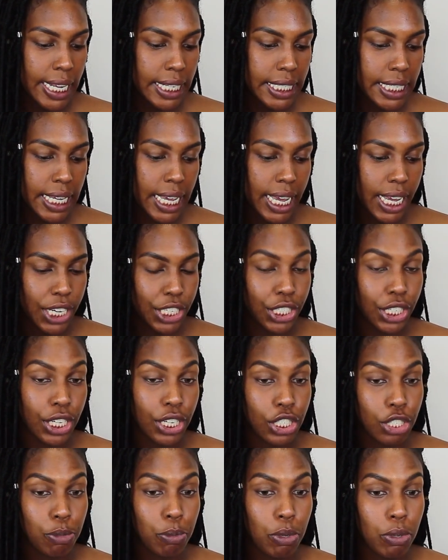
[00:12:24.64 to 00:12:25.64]

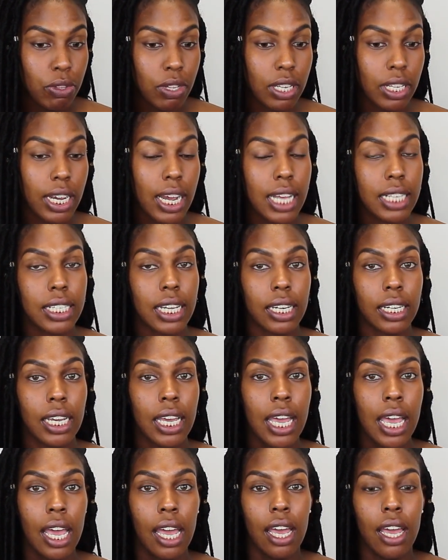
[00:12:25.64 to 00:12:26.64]
anti-aging and smoothing. Like I said,
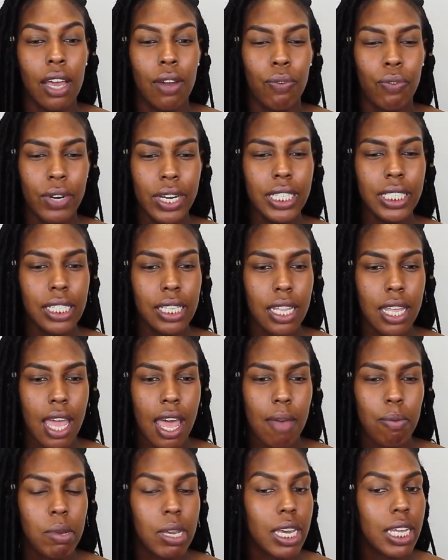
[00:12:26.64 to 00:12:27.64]
recently
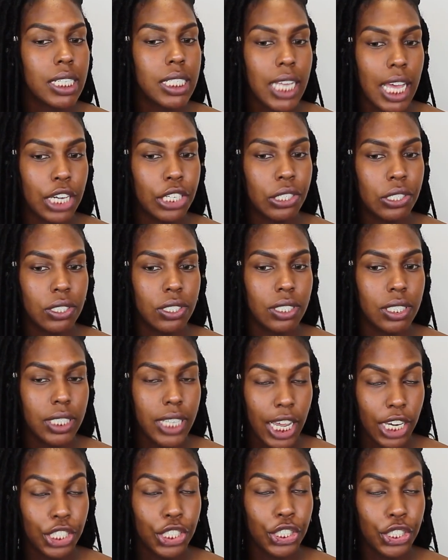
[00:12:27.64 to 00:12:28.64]
I've been getting
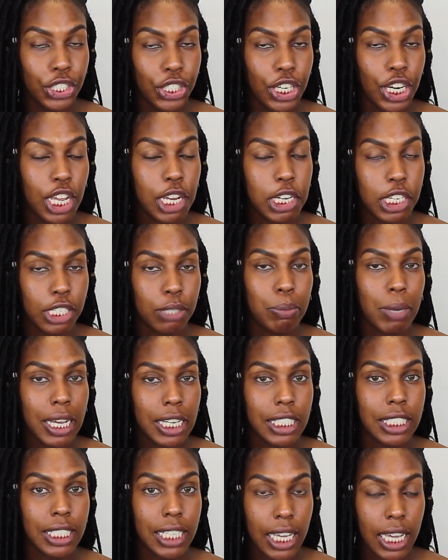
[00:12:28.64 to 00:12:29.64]
texture into
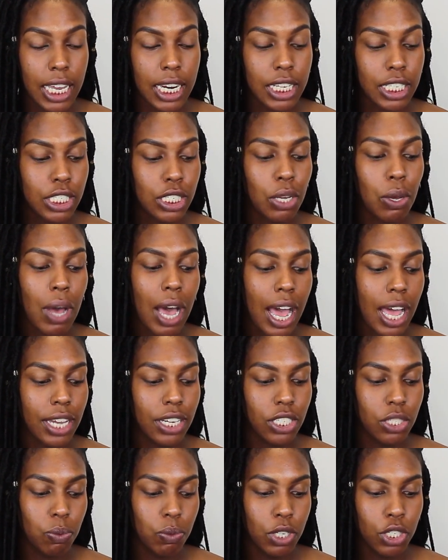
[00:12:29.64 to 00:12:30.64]
my skin. So
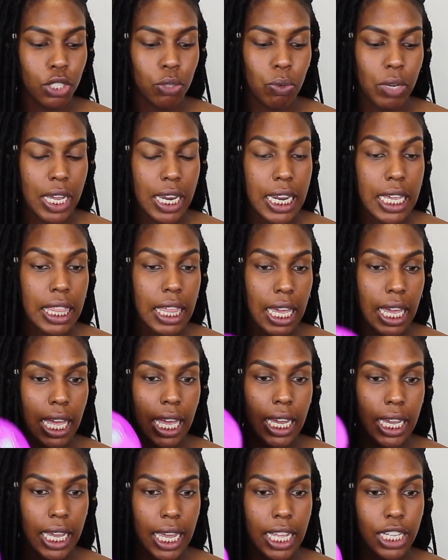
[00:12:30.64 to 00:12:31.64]
I just want to do anything
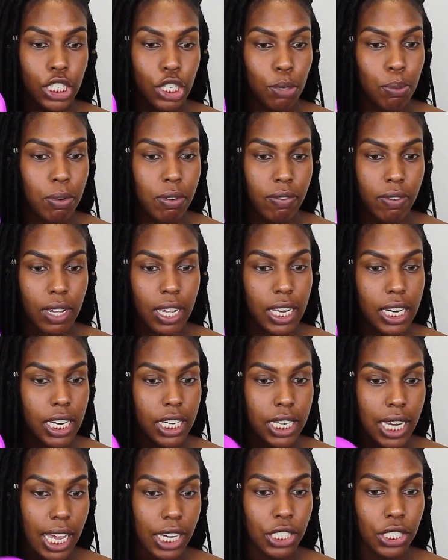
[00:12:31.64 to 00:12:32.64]
I can to prevent
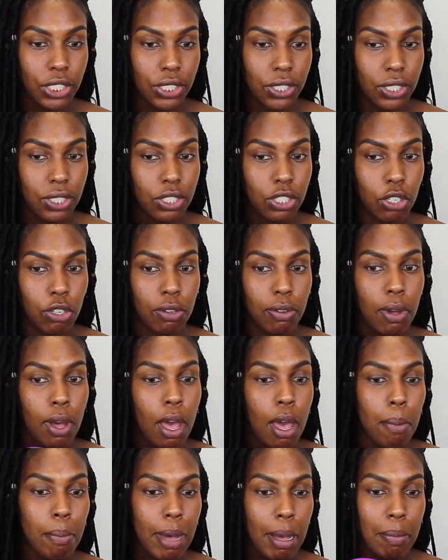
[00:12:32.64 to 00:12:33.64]
any texture so
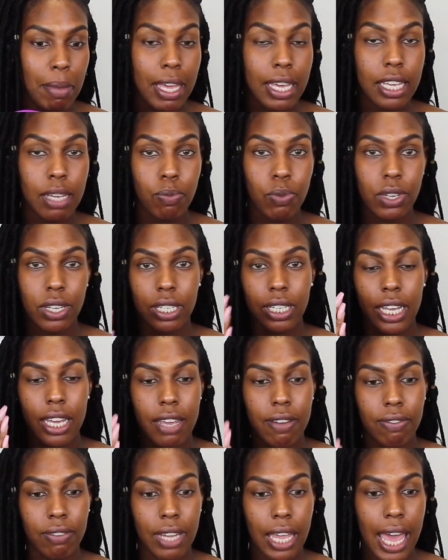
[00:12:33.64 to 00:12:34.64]
my makeup can
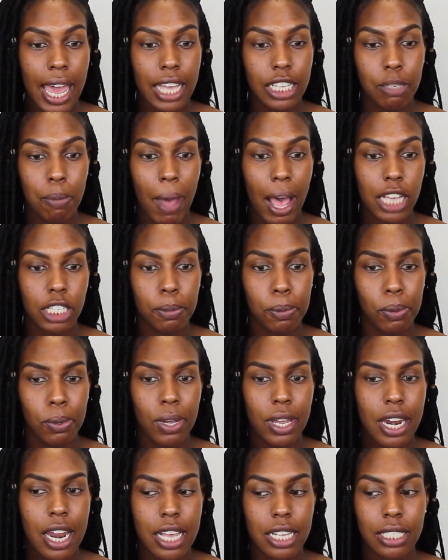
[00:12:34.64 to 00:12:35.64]
lay flat as
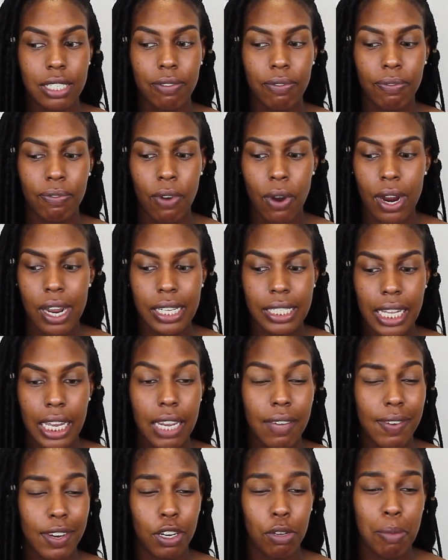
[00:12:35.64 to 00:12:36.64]
possible. And that's far as
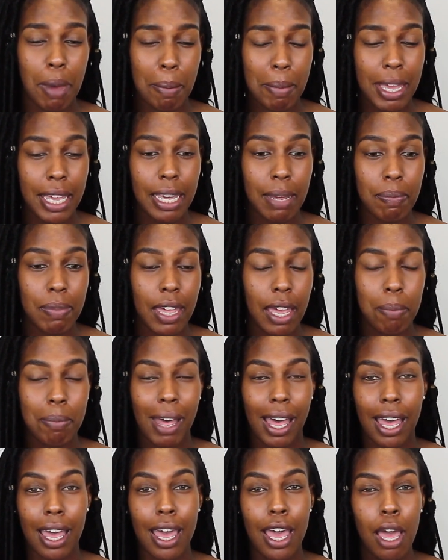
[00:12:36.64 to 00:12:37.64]
not even doing my makeup that
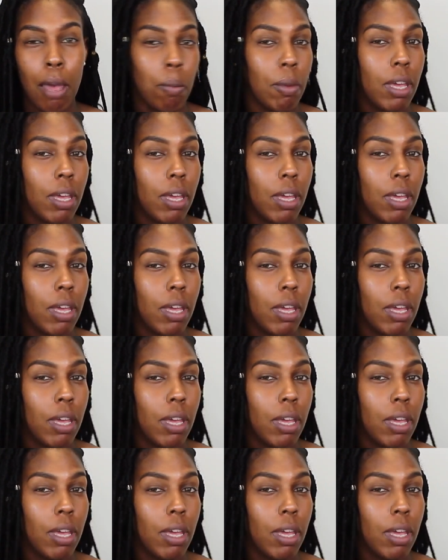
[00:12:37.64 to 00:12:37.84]
my